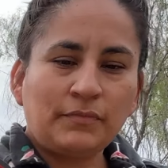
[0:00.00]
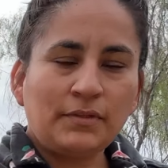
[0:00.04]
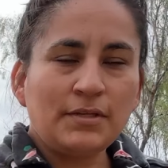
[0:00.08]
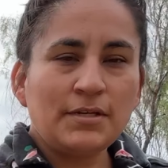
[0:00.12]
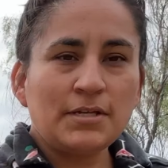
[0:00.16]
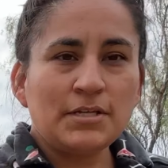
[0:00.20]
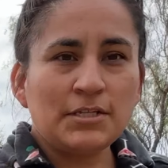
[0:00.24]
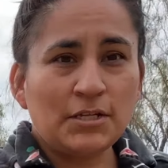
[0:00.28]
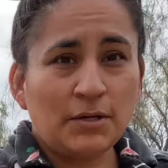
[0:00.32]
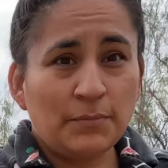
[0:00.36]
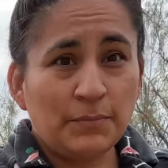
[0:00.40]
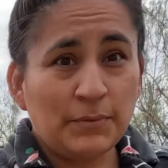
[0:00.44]

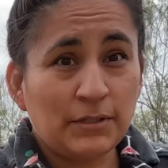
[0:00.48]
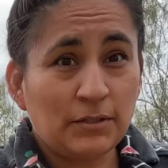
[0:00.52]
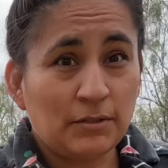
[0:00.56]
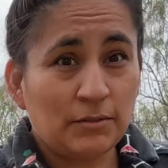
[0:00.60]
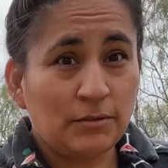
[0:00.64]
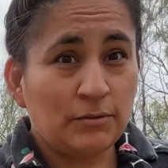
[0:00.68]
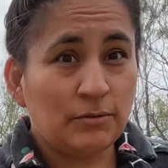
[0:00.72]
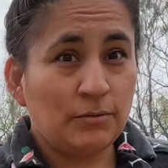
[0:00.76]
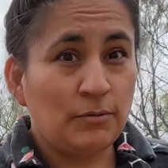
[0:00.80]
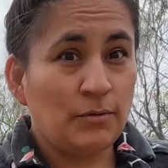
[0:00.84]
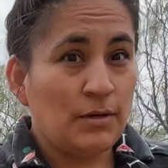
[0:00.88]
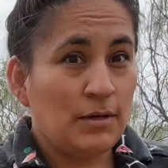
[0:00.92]
So I'm gonna
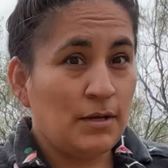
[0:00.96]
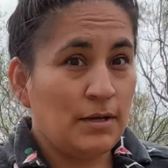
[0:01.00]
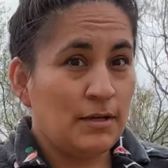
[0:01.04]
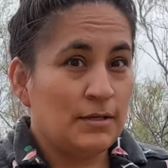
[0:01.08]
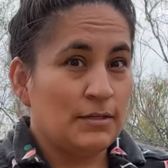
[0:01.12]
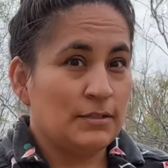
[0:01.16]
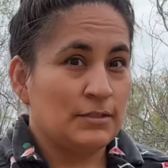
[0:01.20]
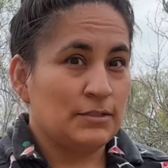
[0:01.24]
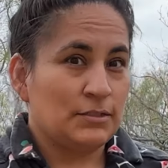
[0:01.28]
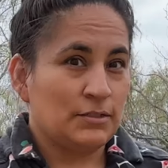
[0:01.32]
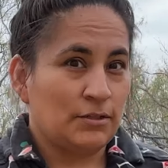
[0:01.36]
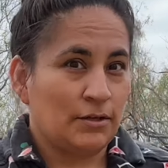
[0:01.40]
go
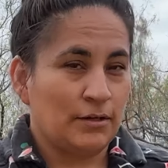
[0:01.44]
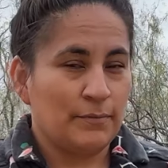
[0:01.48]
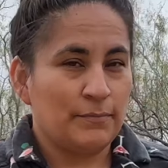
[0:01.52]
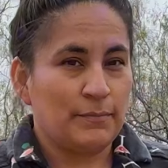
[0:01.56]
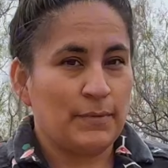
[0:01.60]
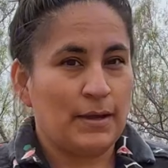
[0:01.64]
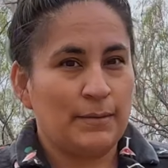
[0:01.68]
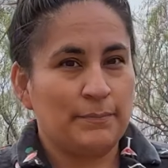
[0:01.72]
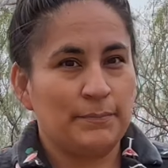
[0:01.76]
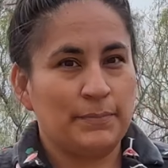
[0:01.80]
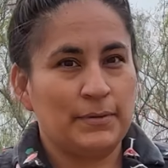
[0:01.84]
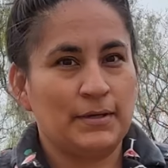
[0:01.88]
start
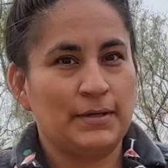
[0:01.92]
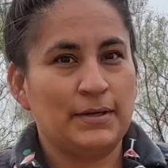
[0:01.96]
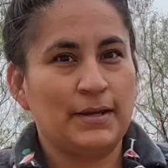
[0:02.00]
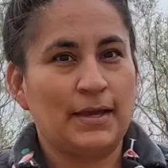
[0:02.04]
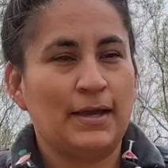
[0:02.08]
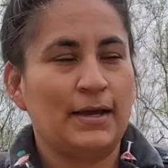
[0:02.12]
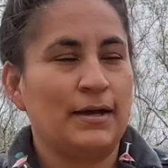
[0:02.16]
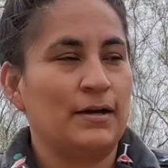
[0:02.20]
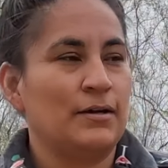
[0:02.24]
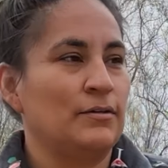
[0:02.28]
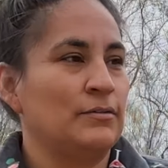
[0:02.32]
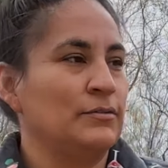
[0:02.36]
mapping
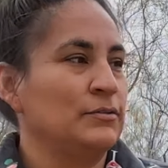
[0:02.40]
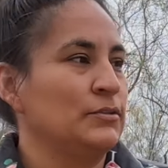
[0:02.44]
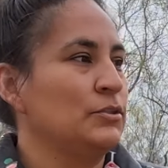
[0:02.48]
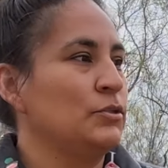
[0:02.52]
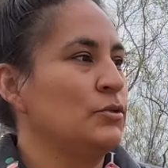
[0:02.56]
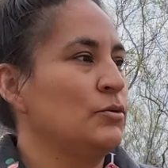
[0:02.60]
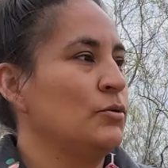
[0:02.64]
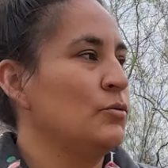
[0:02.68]
out